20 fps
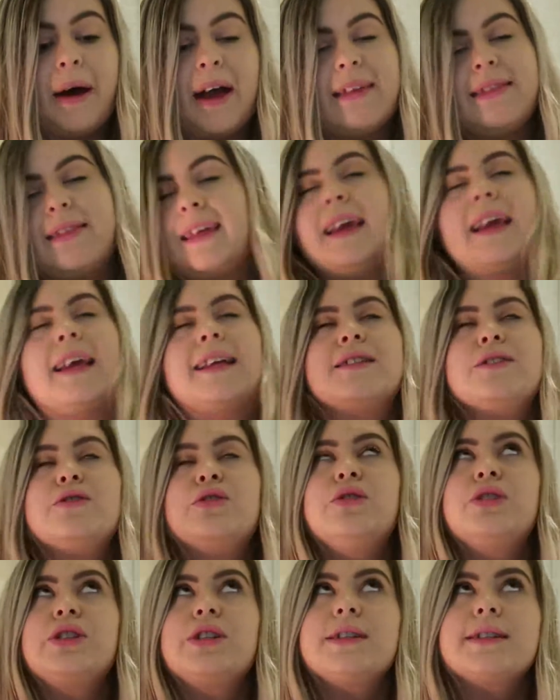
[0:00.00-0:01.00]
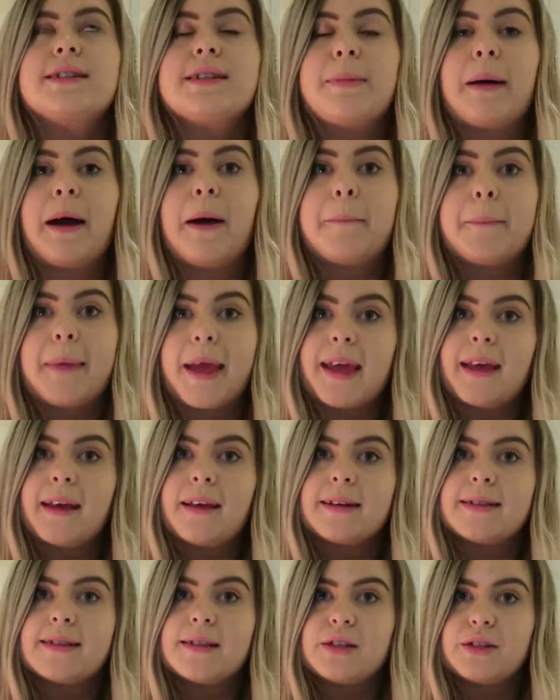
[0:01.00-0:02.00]
I think it's not just about
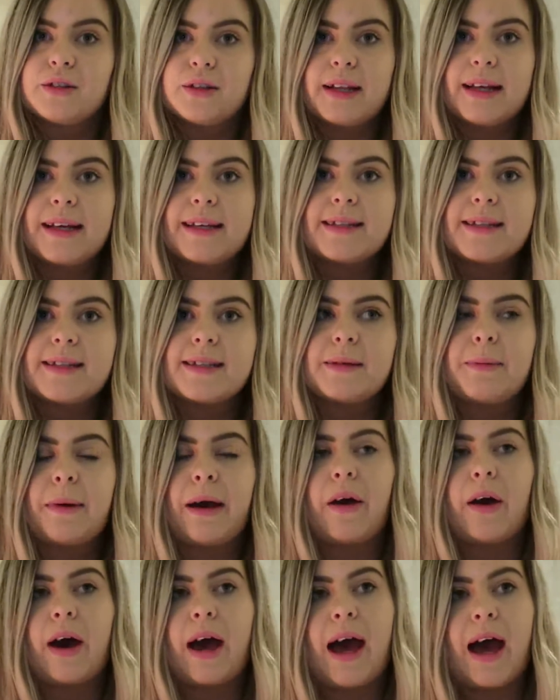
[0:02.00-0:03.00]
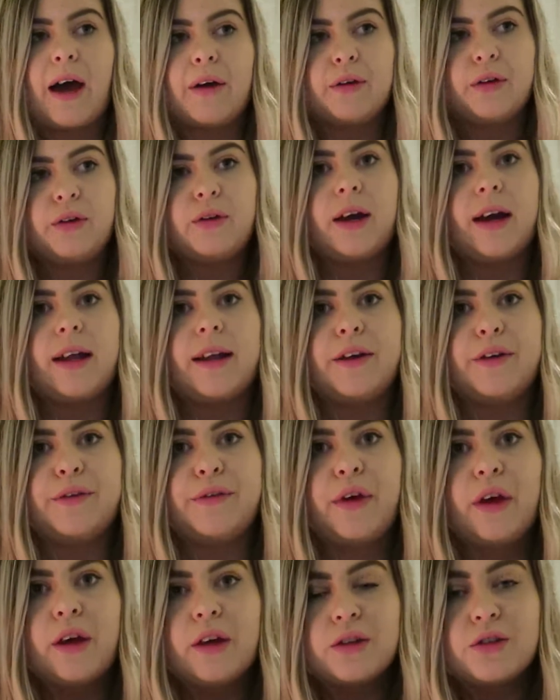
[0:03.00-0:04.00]
making a to-do list, it's about how you kind of
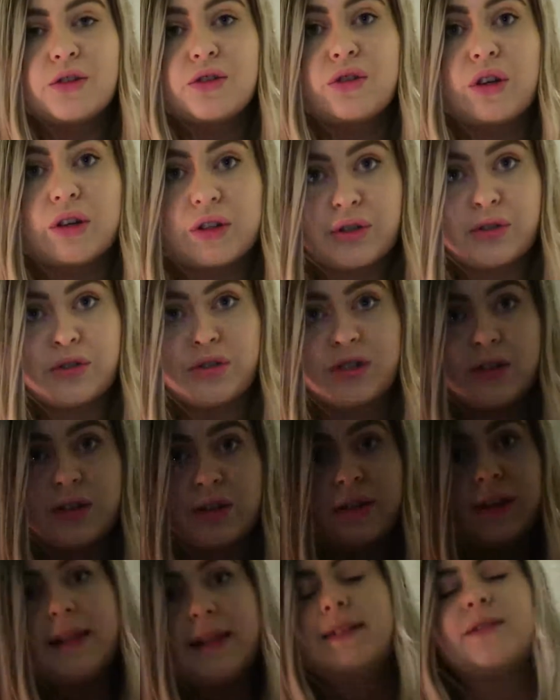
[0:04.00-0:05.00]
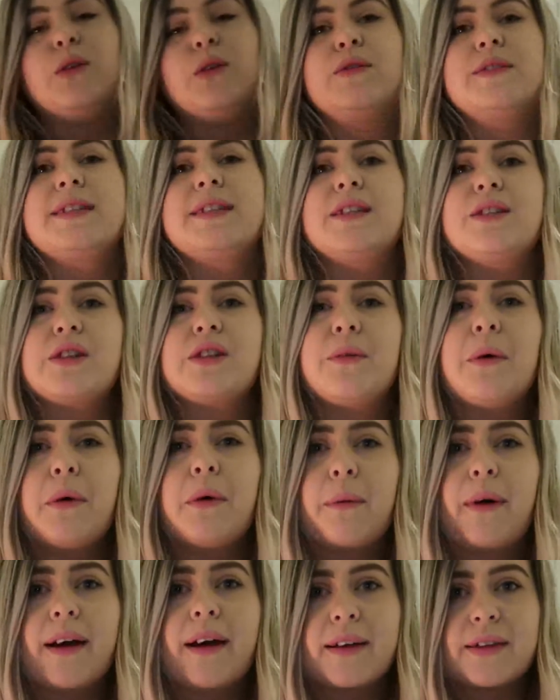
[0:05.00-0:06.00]
structure your to-do list. So obviously do
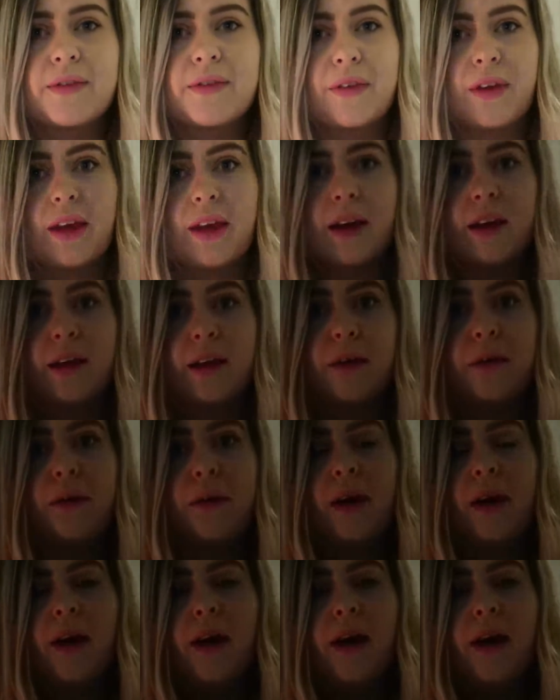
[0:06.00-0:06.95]
what works for you.